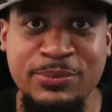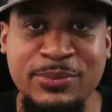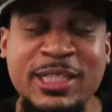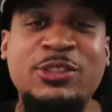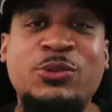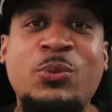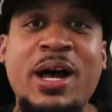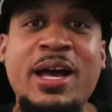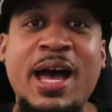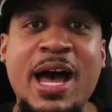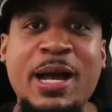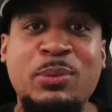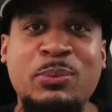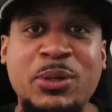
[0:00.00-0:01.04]
This is why
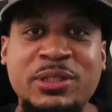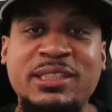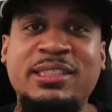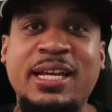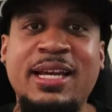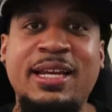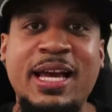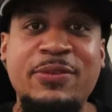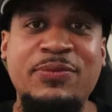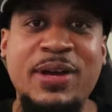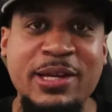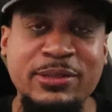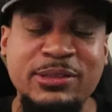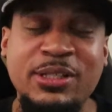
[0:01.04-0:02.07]
I promote the 10 life
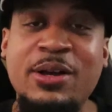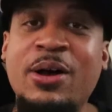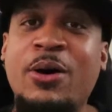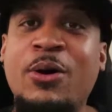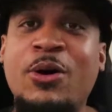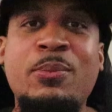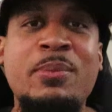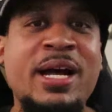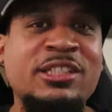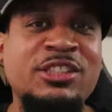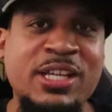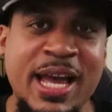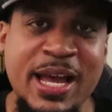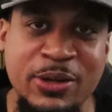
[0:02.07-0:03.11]
values on my
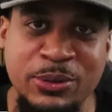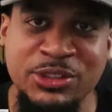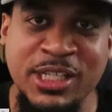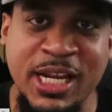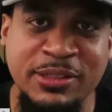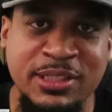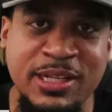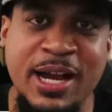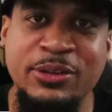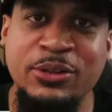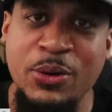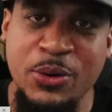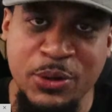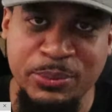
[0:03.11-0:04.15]
channel. Shout out to
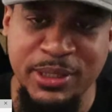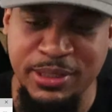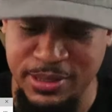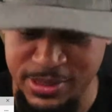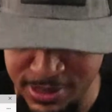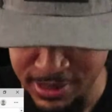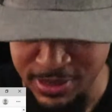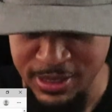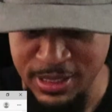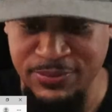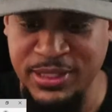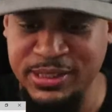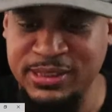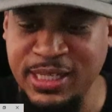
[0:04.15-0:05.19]
Dr. Holman
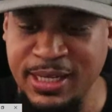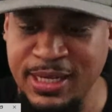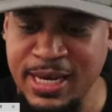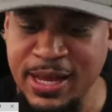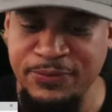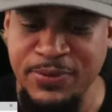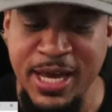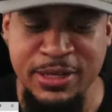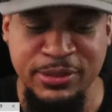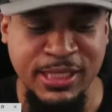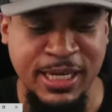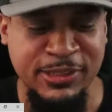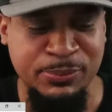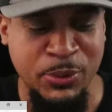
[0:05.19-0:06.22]
for the 10 life values
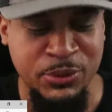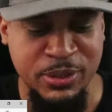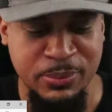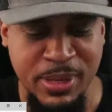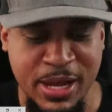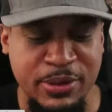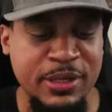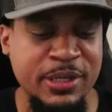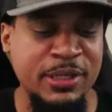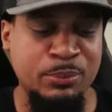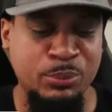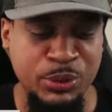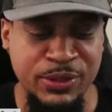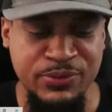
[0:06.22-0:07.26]
that I've spoken about
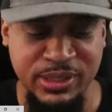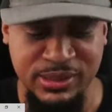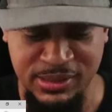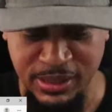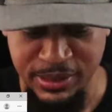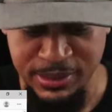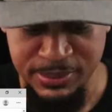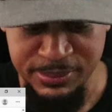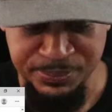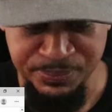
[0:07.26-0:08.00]
previously.